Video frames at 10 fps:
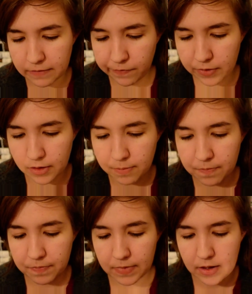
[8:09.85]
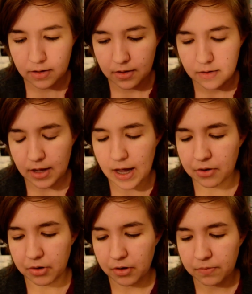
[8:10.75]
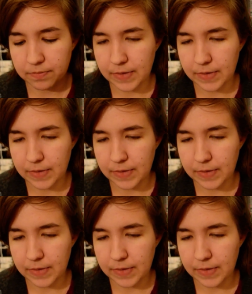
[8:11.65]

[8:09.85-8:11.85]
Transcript: for the, I don't know.